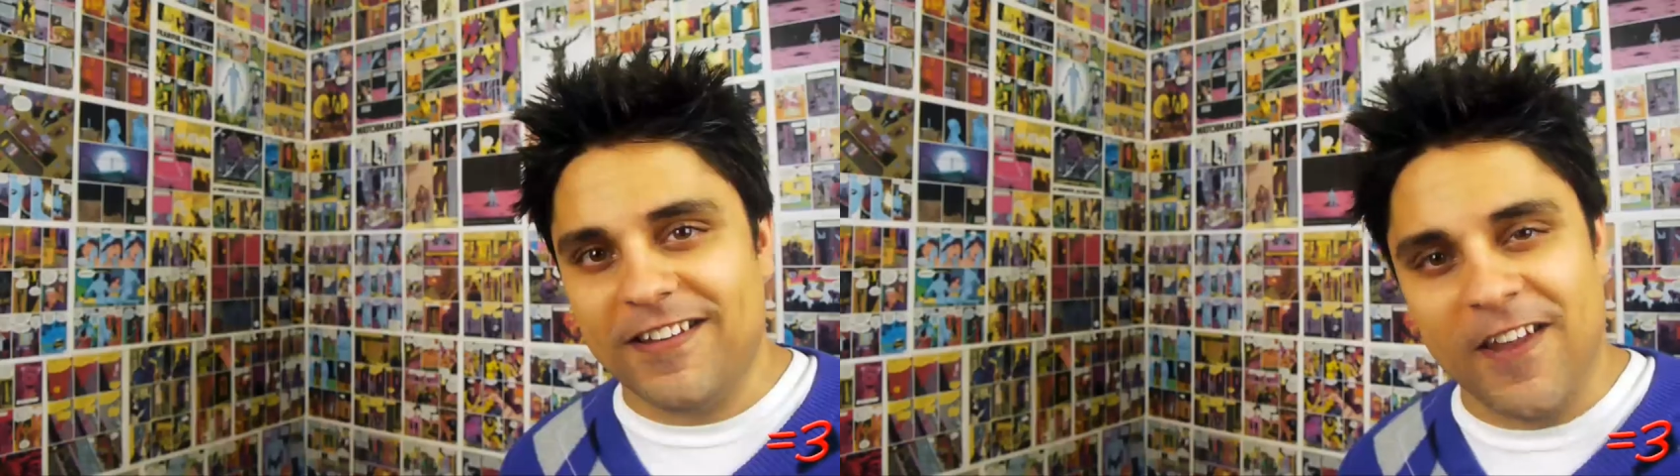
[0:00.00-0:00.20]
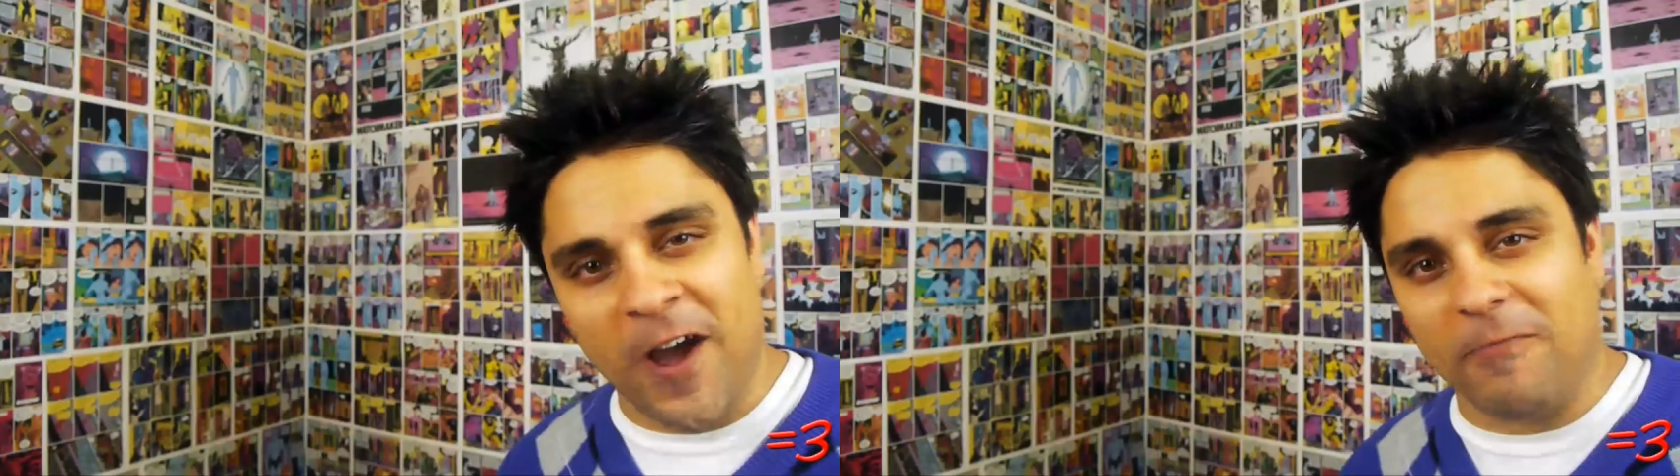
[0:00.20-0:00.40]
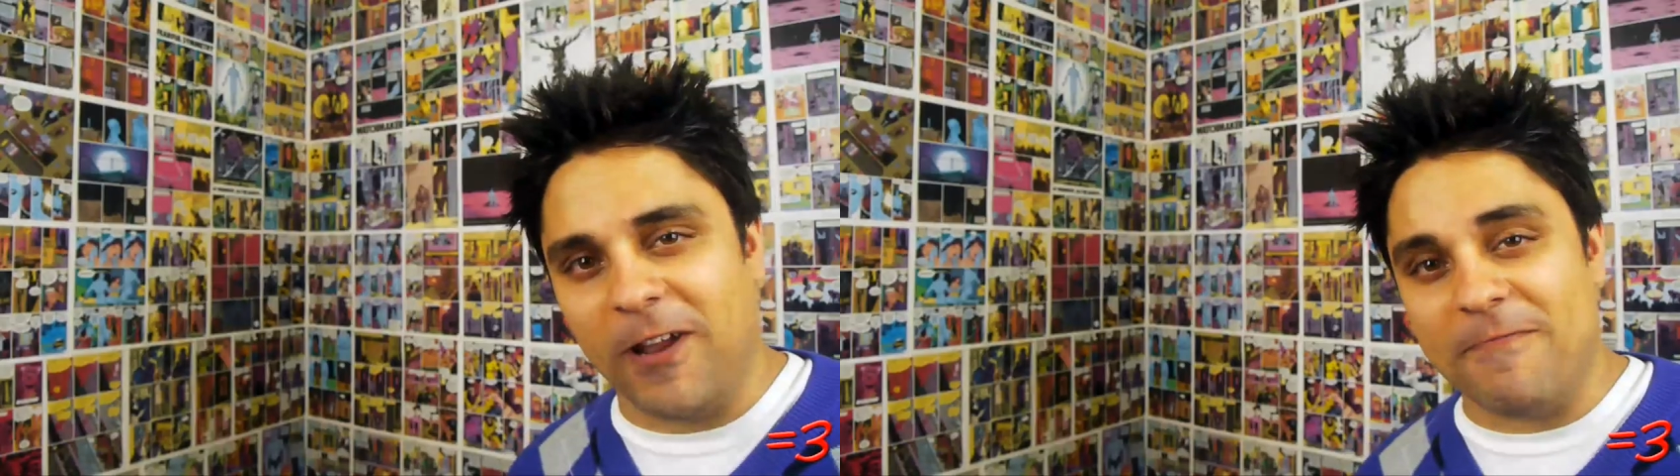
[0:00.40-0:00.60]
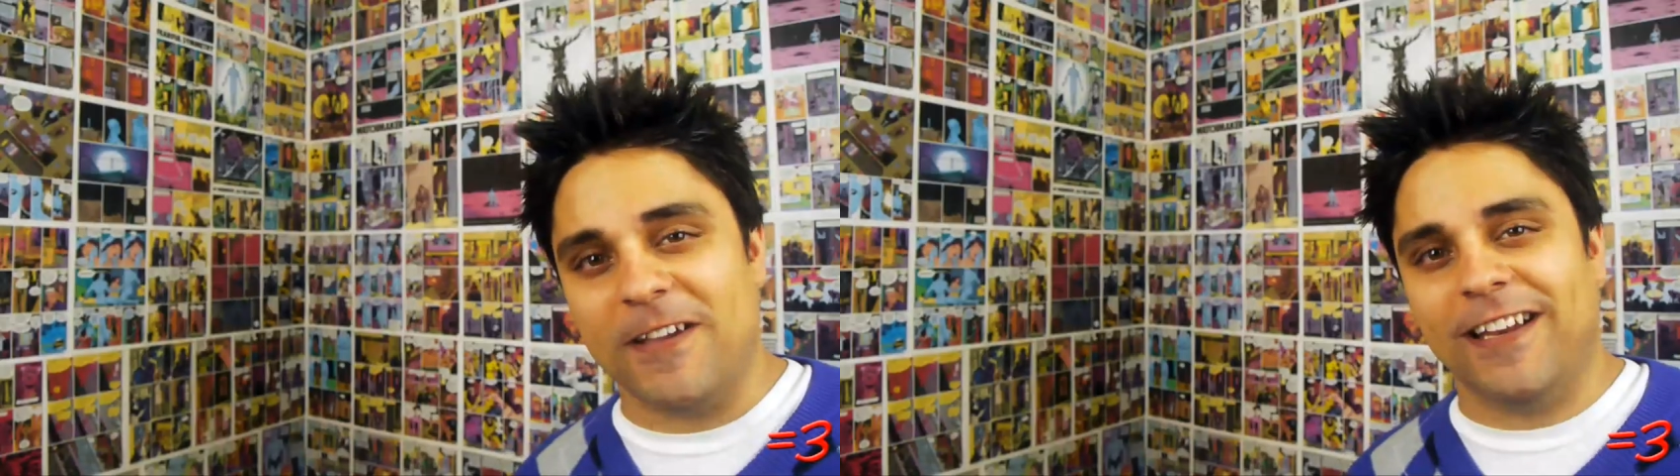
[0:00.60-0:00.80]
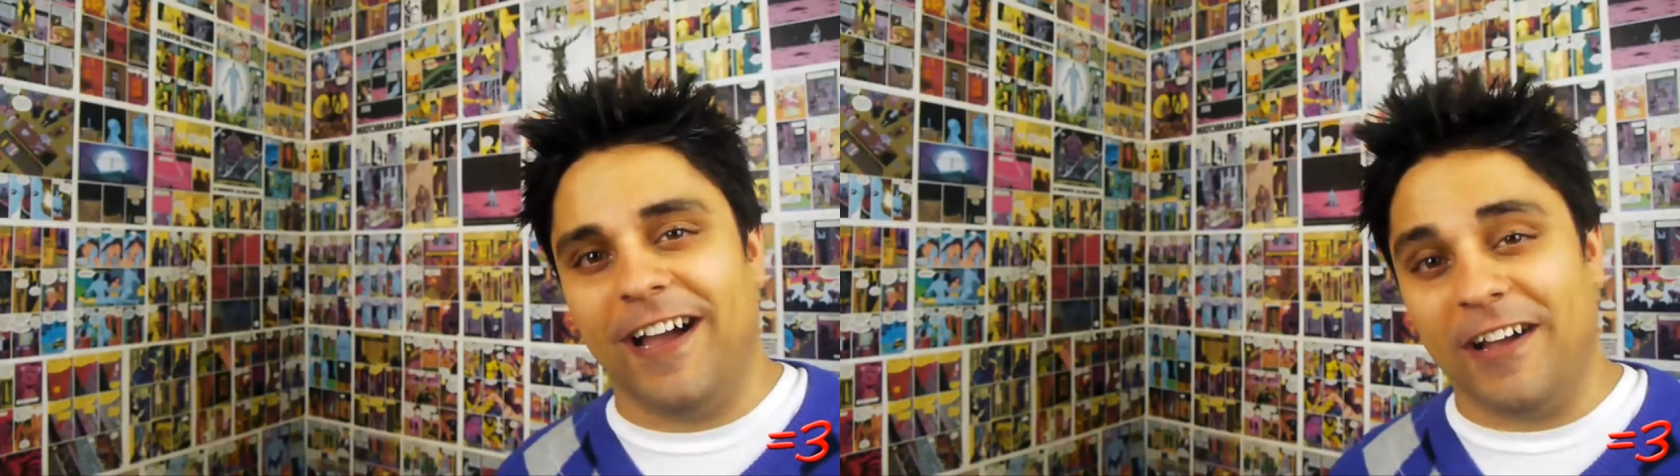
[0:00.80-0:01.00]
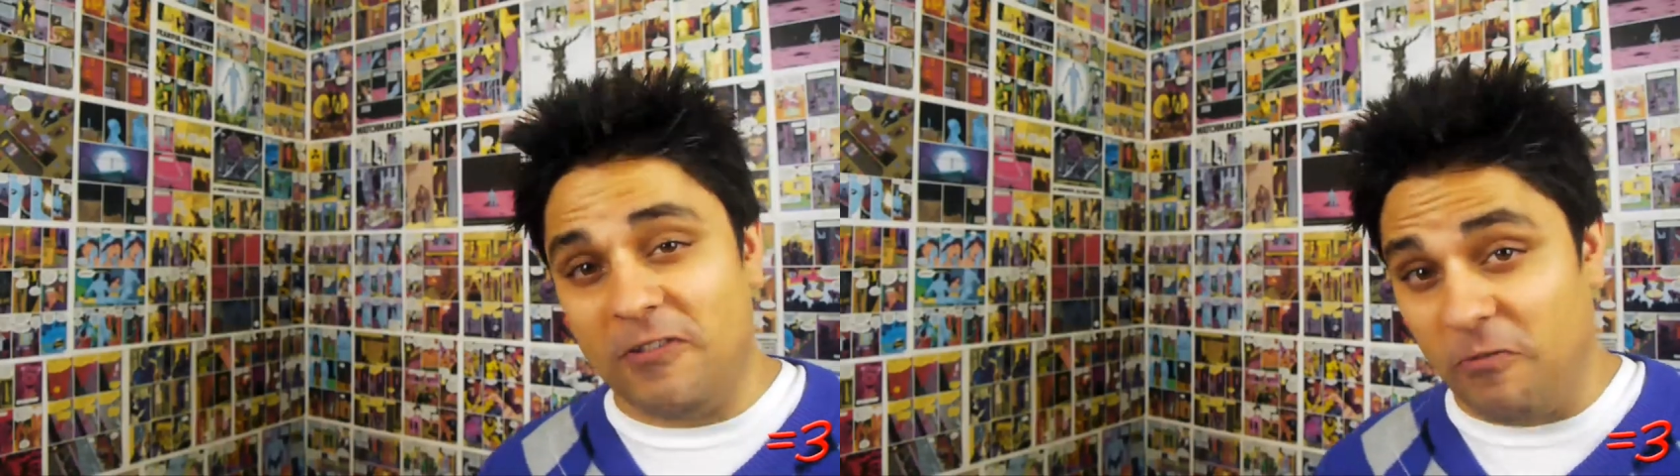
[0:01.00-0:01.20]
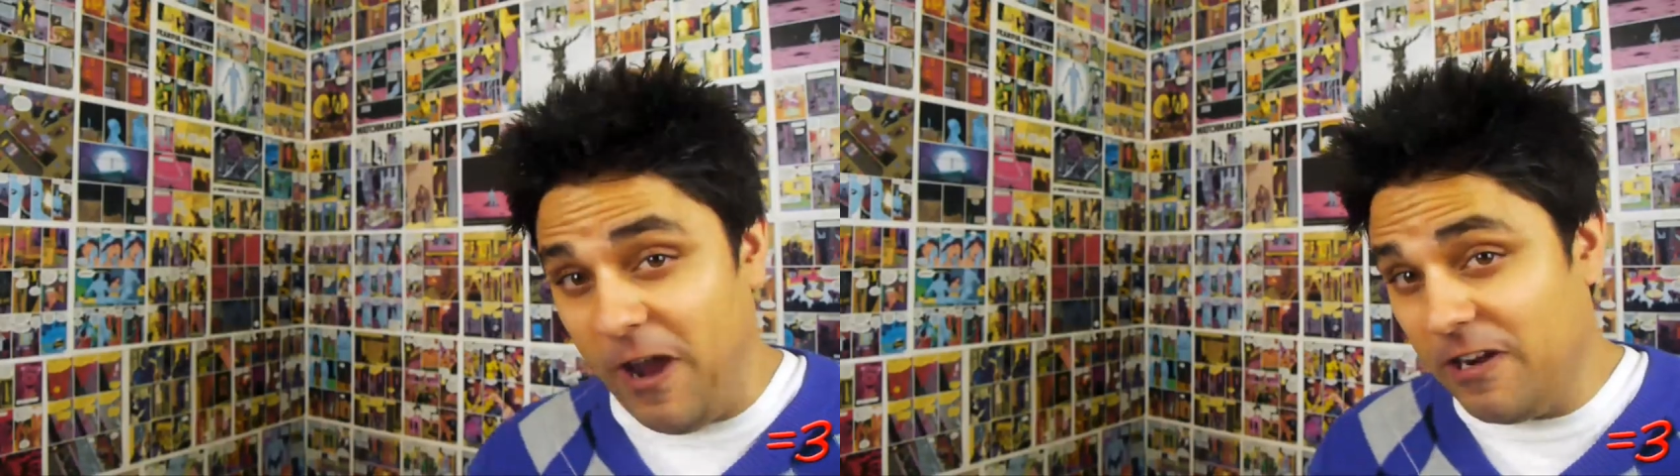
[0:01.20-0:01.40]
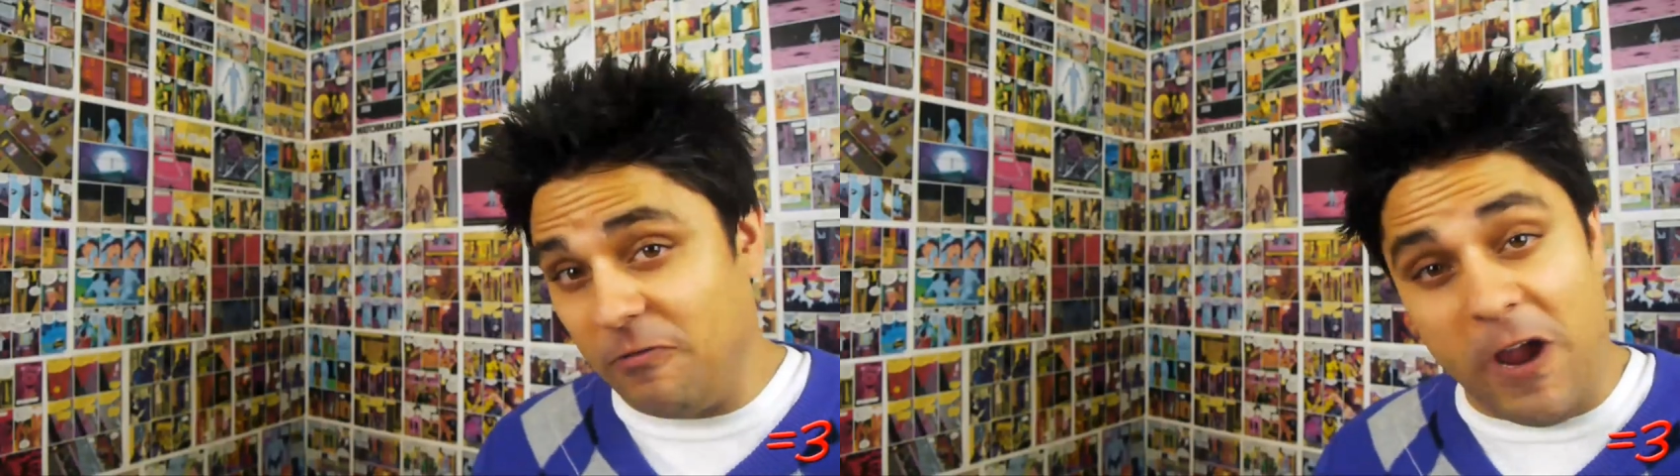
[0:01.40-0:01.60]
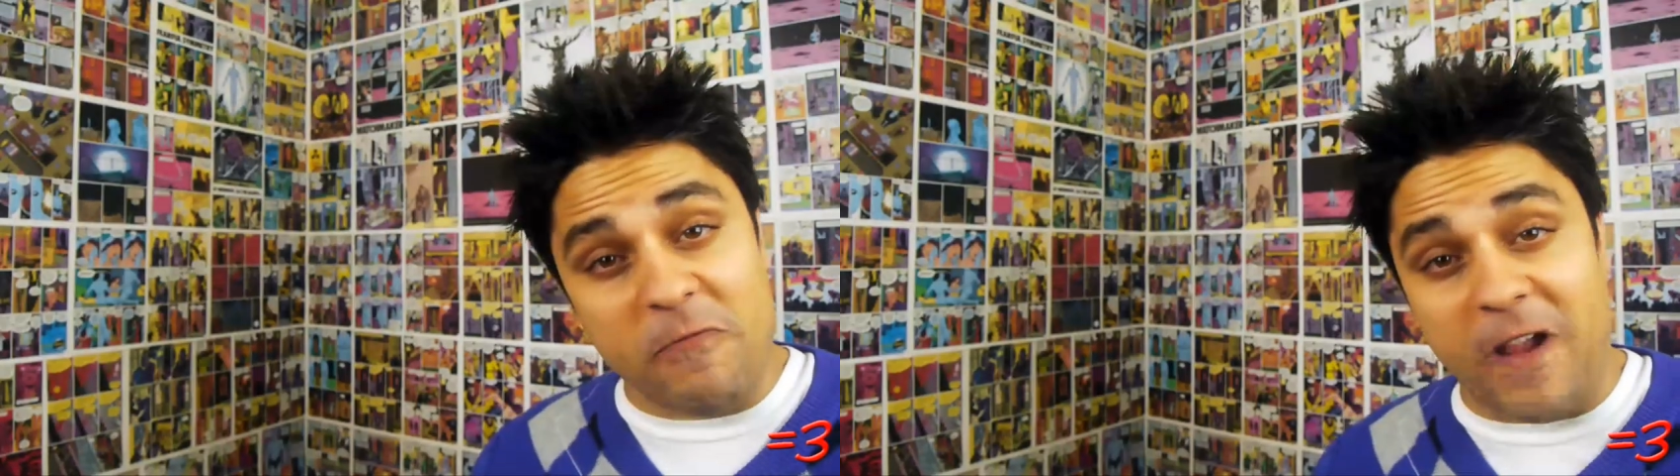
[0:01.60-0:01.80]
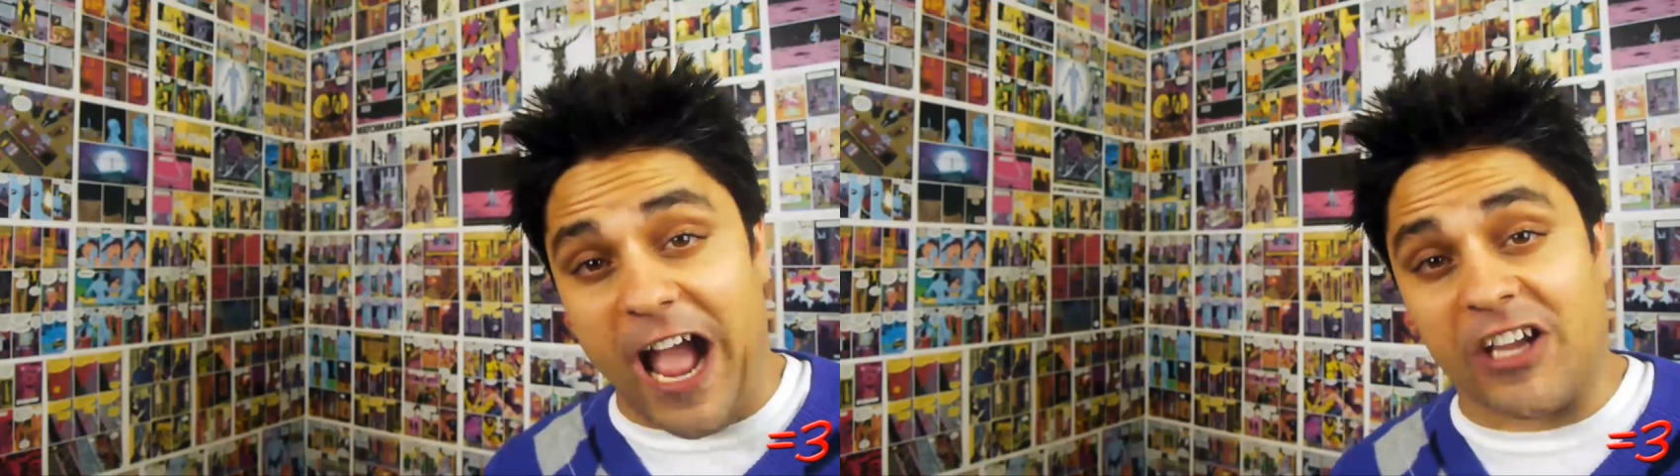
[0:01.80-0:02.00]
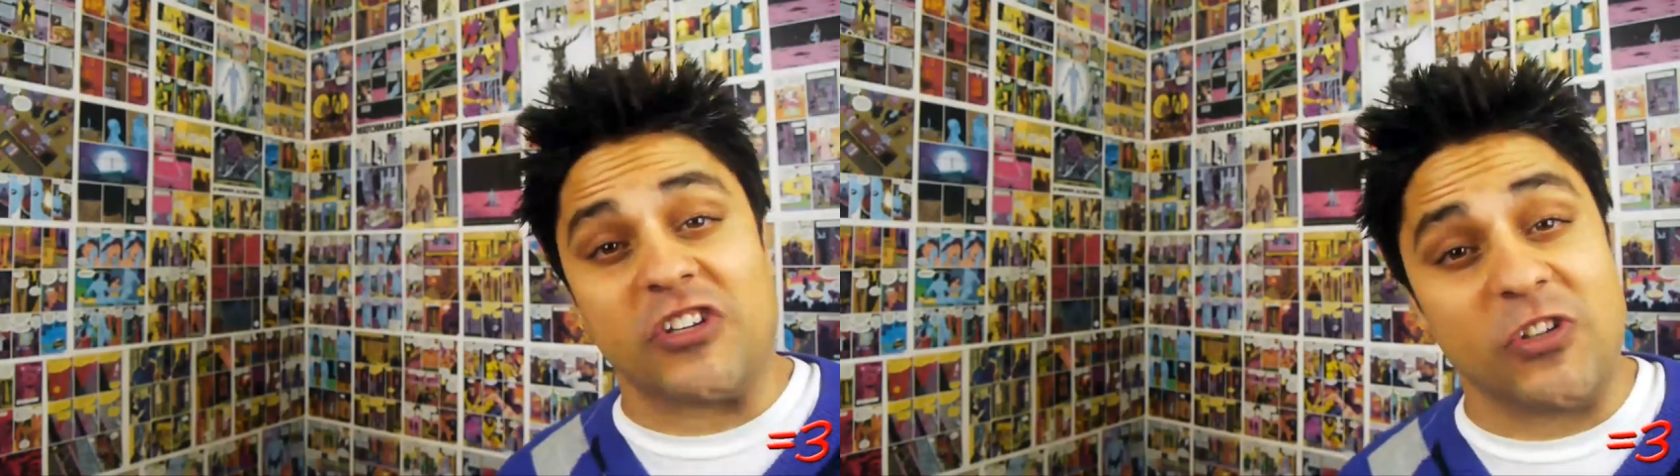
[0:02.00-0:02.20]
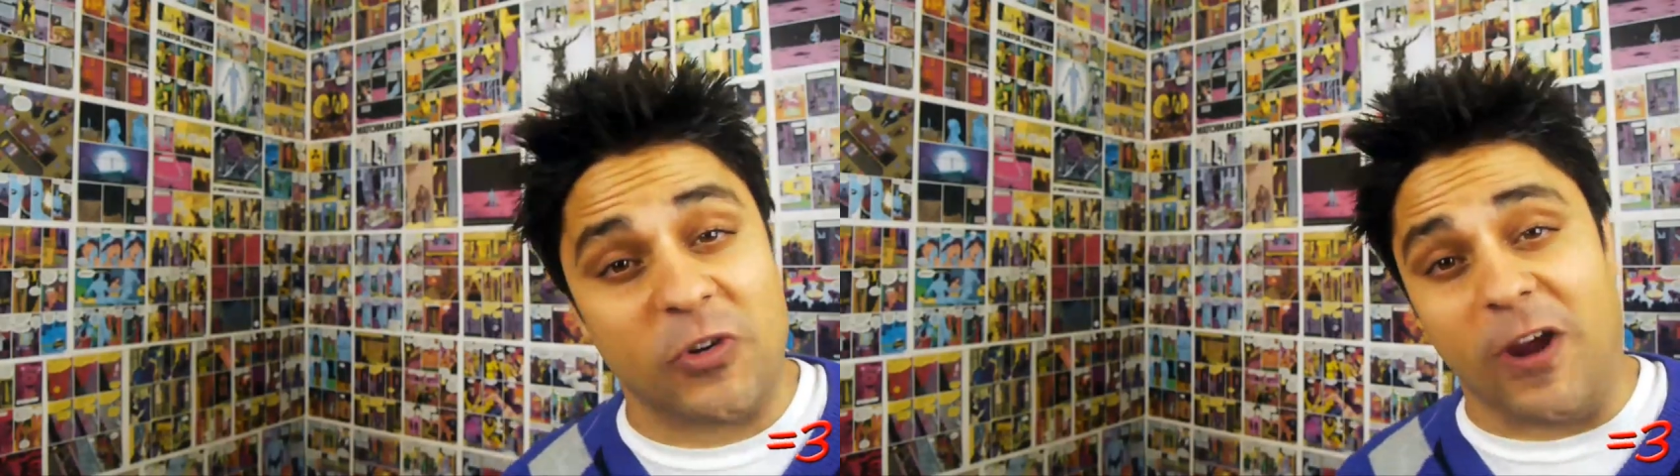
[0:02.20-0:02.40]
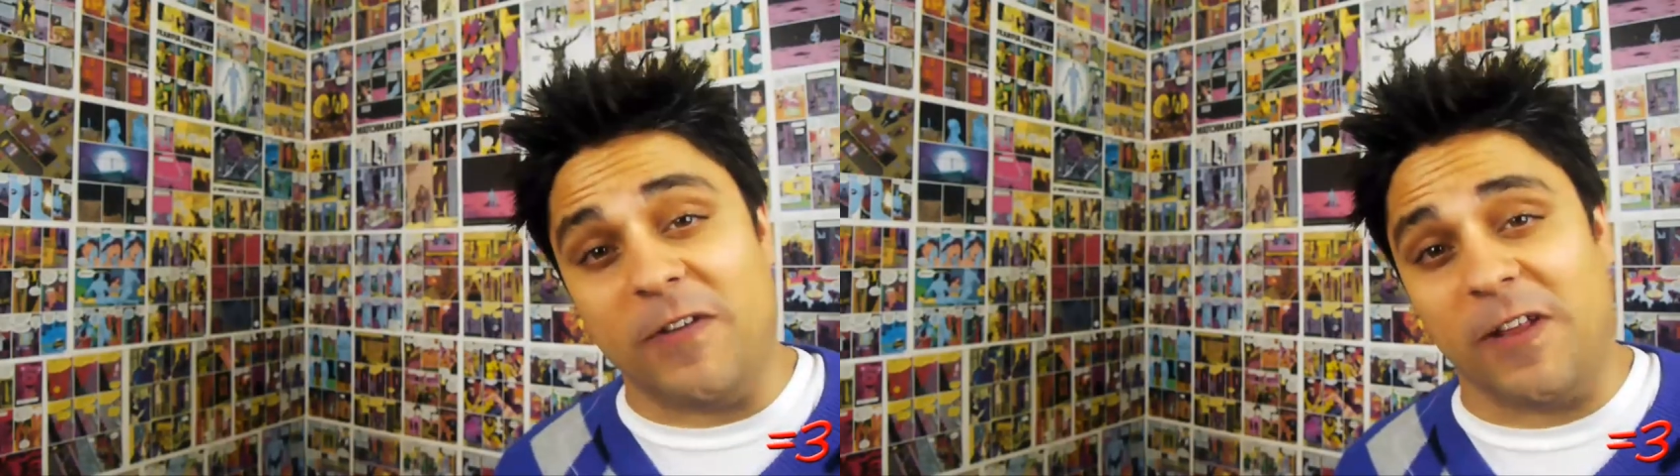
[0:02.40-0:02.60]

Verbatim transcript: No, but I mean, uh, great, great reaction, great